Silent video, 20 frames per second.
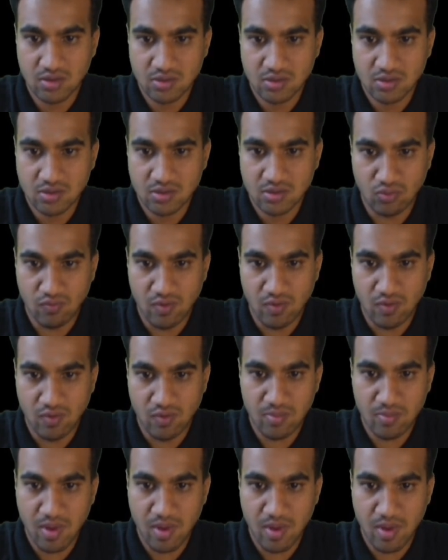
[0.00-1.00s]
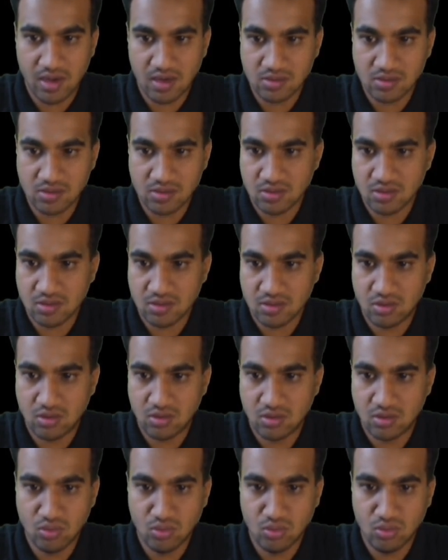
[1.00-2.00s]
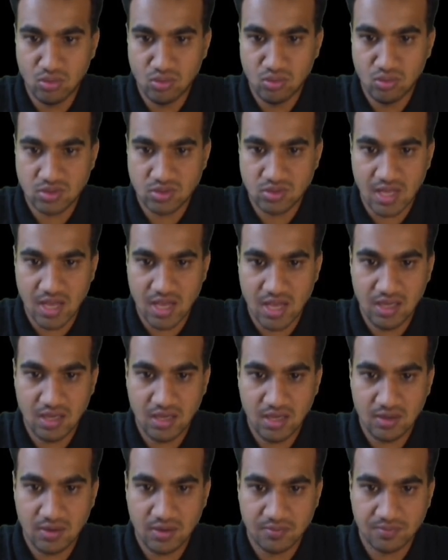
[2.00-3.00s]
So 1 minus 2 sin